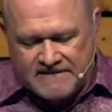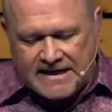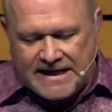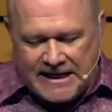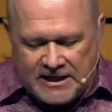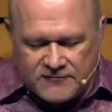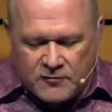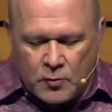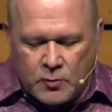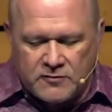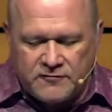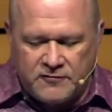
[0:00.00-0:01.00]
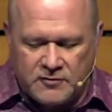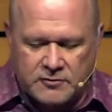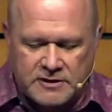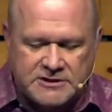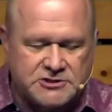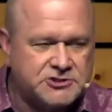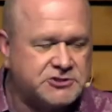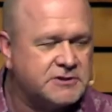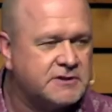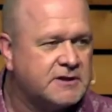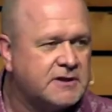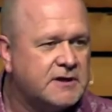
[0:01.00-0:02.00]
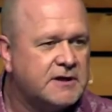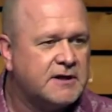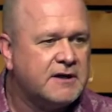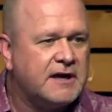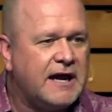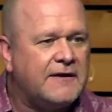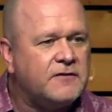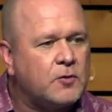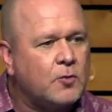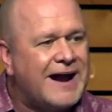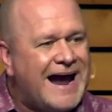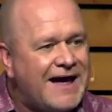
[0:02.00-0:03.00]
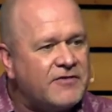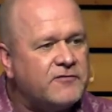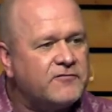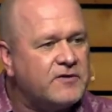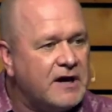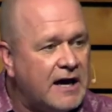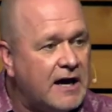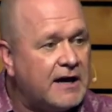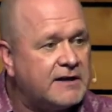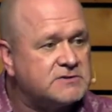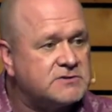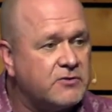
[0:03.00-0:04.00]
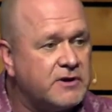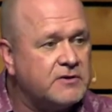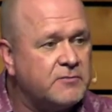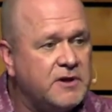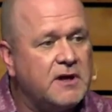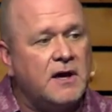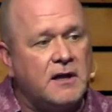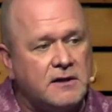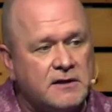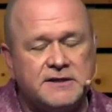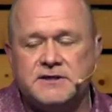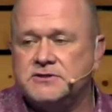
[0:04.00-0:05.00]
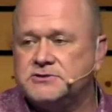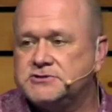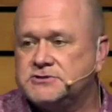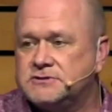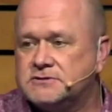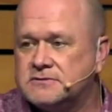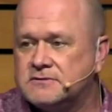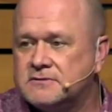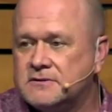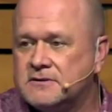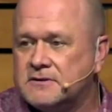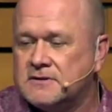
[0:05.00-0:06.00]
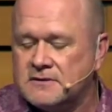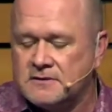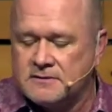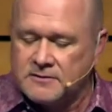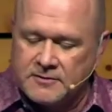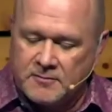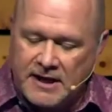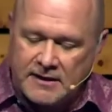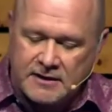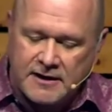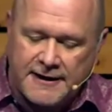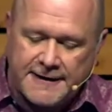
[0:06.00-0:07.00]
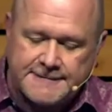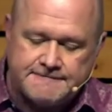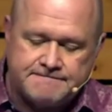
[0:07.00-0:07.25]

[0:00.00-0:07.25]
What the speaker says: Evil will flourish, and the wrath of God is going to be unleashed on mankind.